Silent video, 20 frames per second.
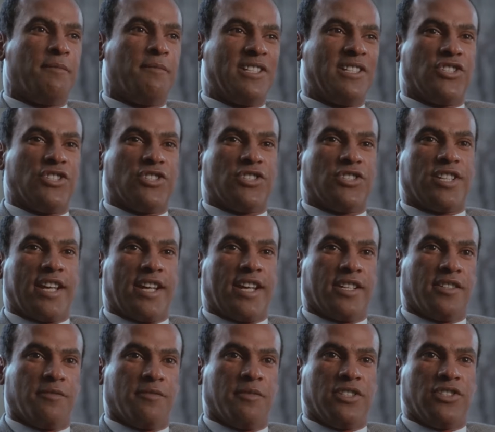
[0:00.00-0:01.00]
images
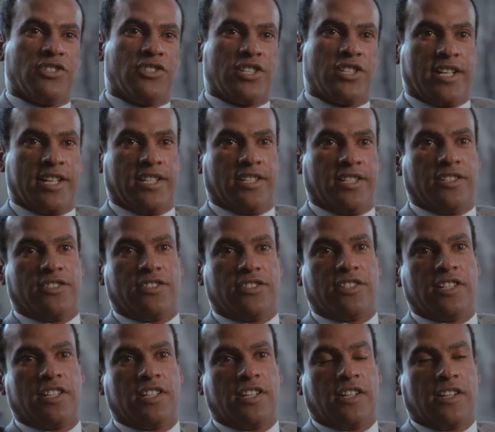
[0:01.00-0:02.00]
had to be
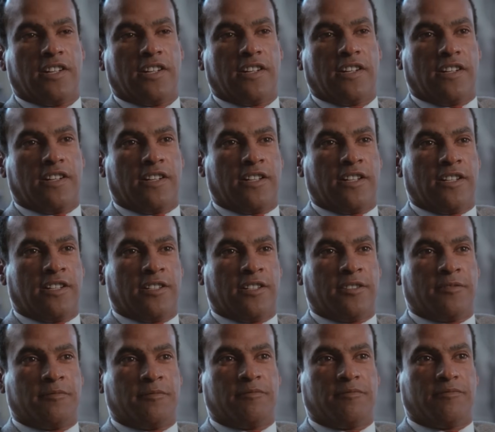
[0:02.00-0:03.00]
changed.
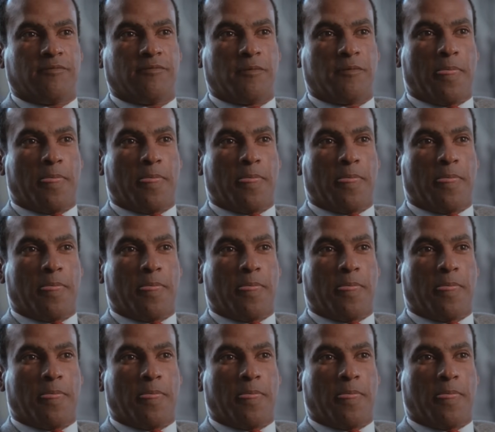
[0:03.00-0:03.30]
Most